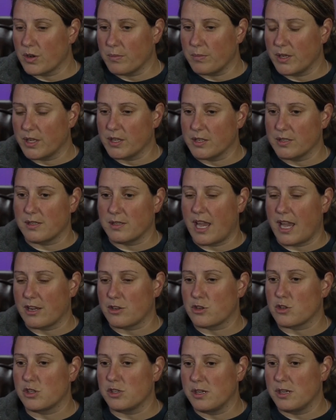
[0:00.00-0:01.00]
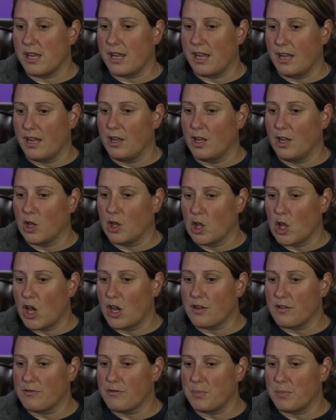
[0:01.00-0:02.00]
because actually a lot
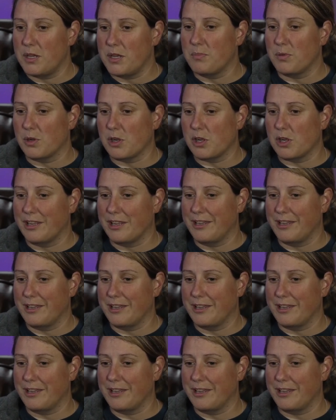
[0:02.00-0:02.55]
of people